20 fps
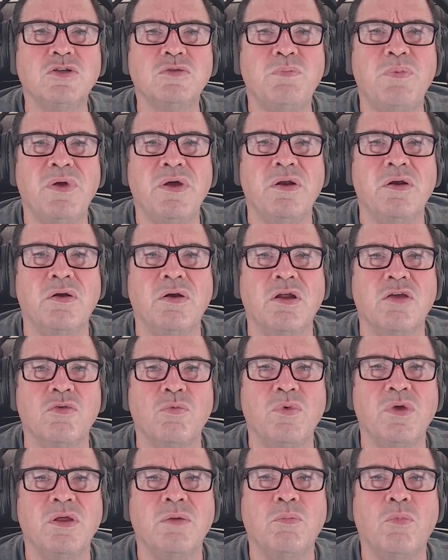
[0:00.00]
better as we
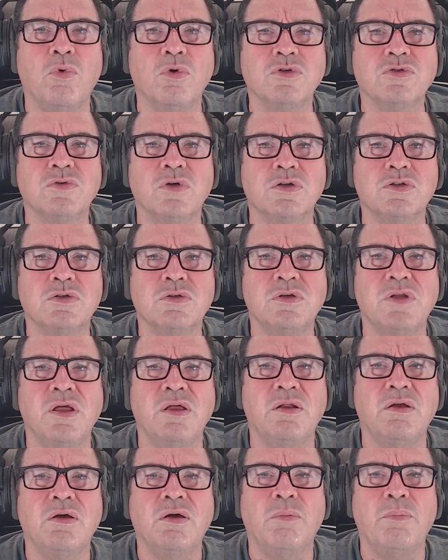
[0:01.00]
get more structured
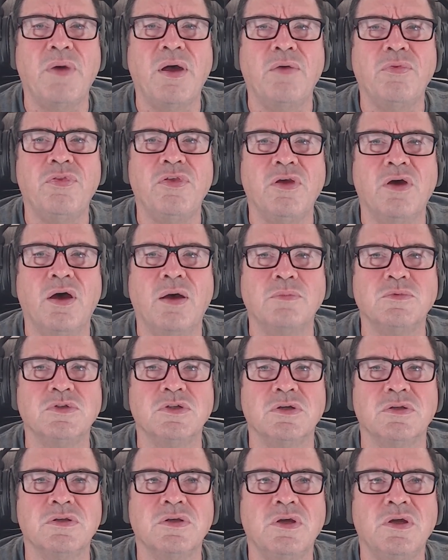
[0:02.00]
data about the
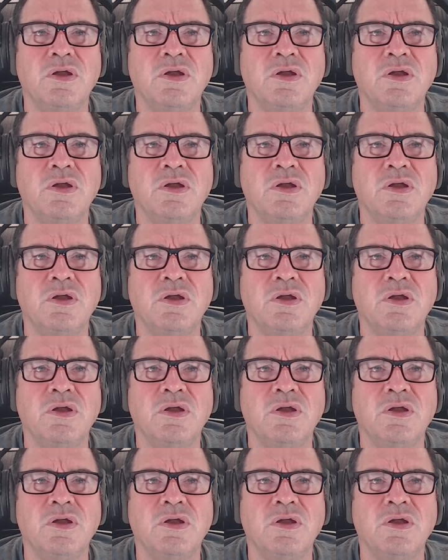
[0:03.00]
object,